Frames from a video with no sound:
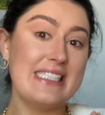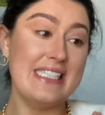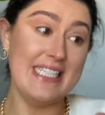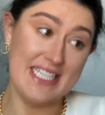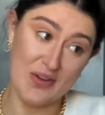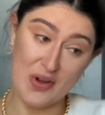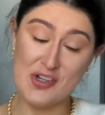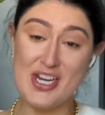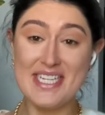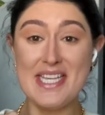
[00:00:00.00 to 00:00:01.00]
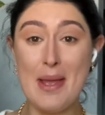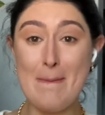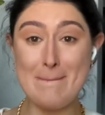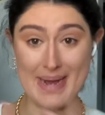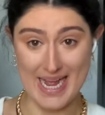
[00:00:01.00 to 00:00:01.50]
Zero chance
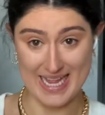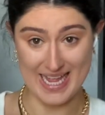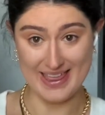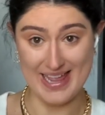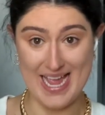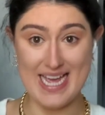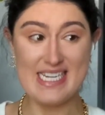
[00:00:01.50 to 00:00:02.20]
I'm buying that.